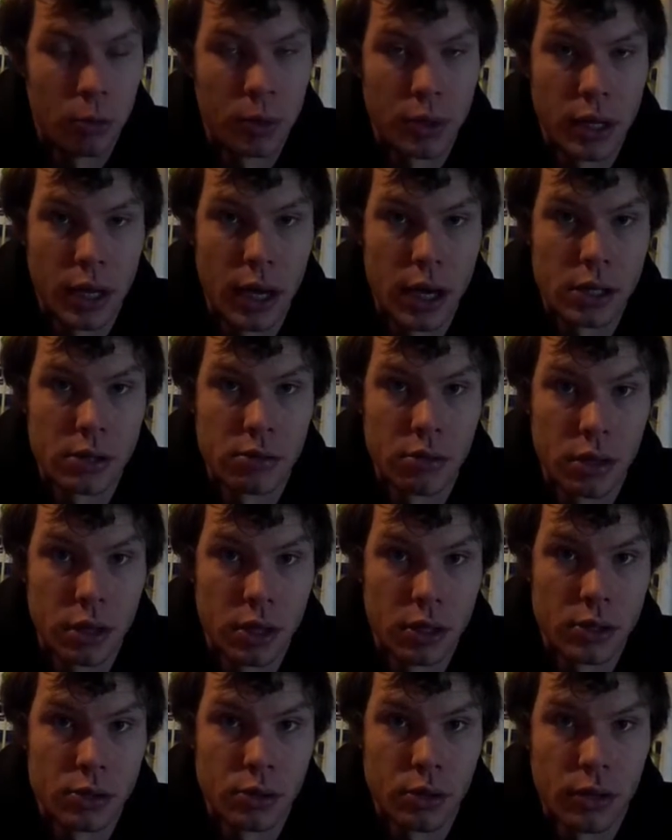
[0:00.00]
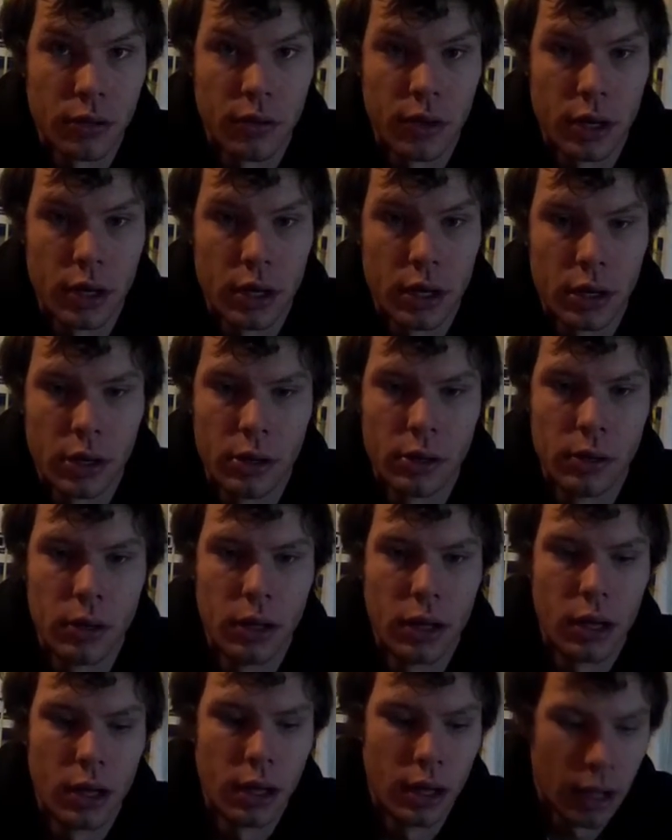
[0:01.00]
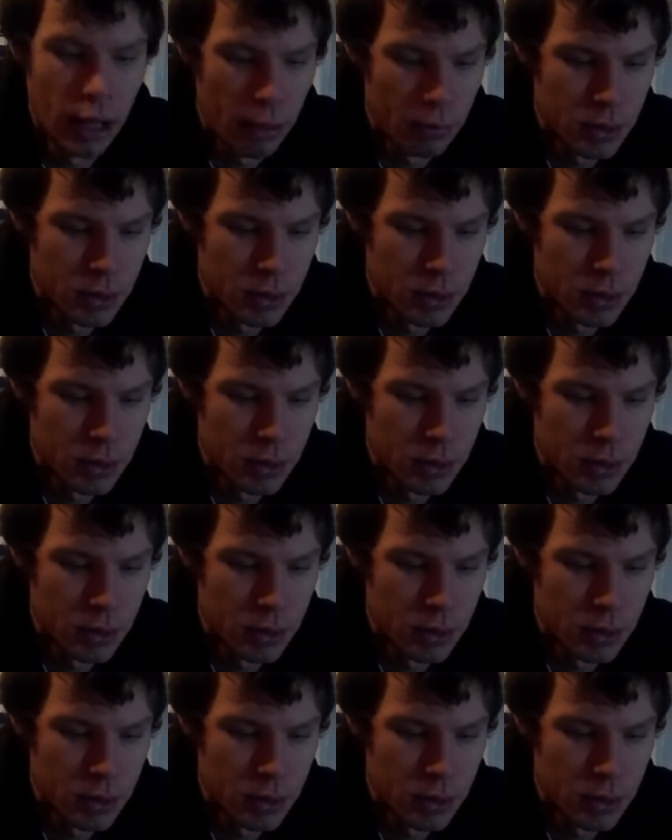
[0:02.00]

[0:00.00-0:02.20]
you guys really enjoy the video. I'm